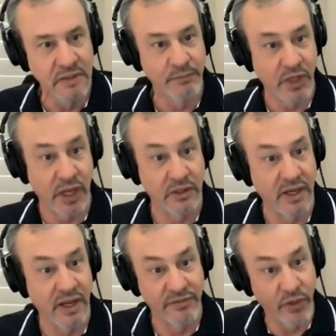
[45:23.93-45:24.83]
I could
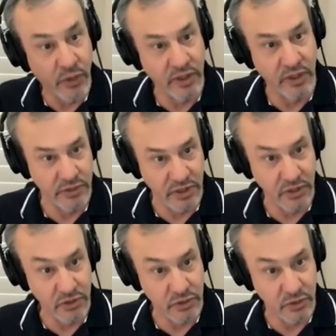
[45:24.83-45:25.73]
have 30 years in
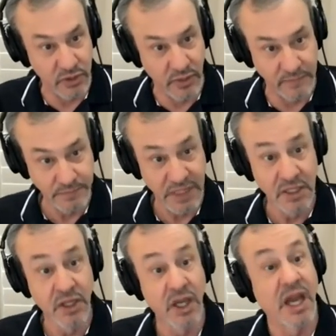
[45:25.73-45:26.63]
industry, right?
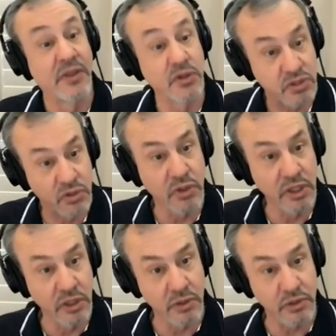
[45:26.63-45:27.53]
And those 30
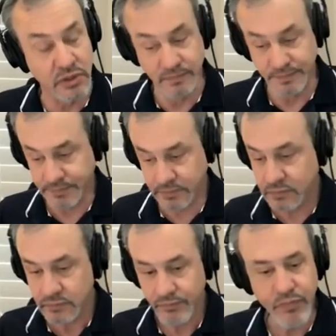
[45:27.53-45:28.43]
years
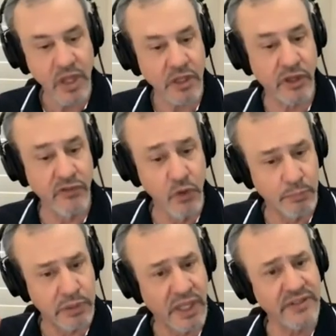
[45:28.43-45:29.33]
give you
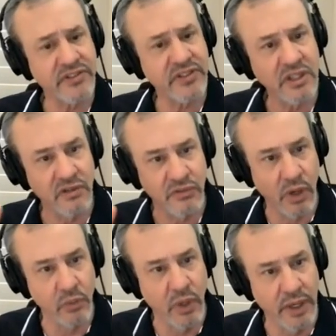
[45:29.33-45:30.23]
plenty of
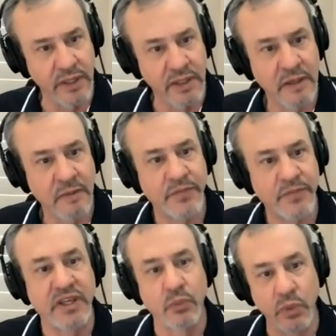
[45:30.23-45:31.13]
runway to
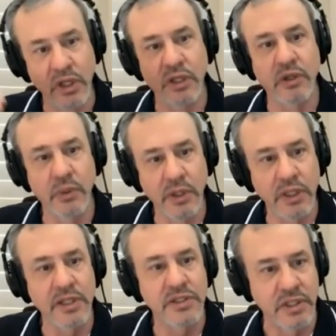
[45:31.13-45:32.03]
get really,
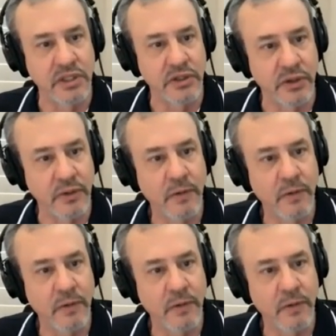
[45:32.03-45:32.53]
really senior.